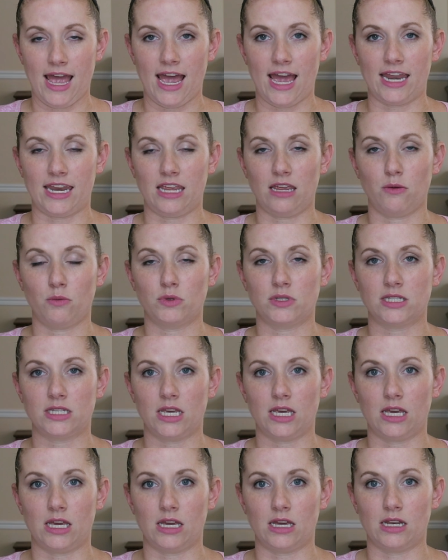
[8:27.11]
And he was
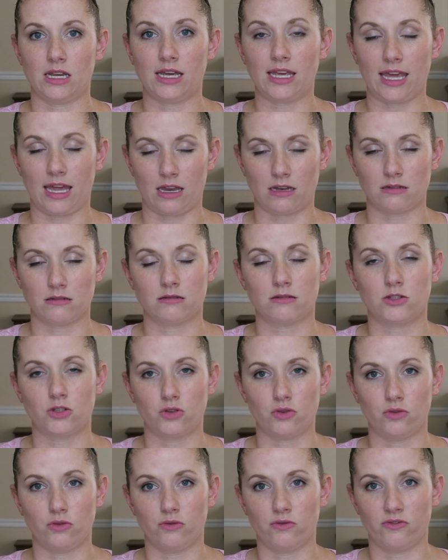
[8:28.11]
in, again,
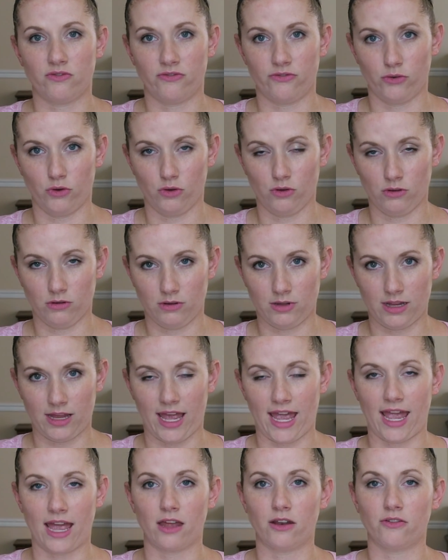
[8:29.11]
2 full
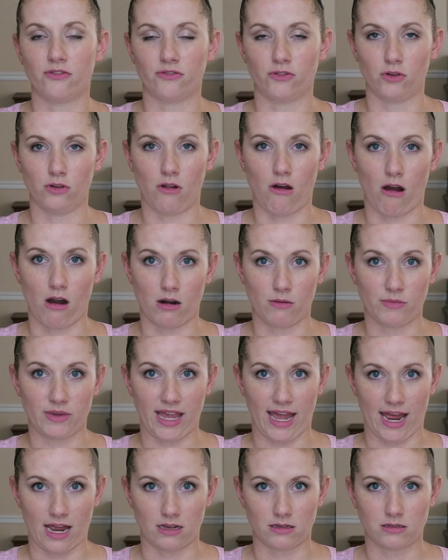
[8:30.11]
hand, full arm
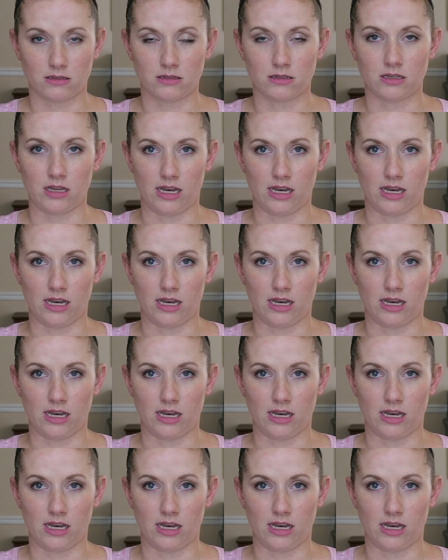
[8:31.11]
casts.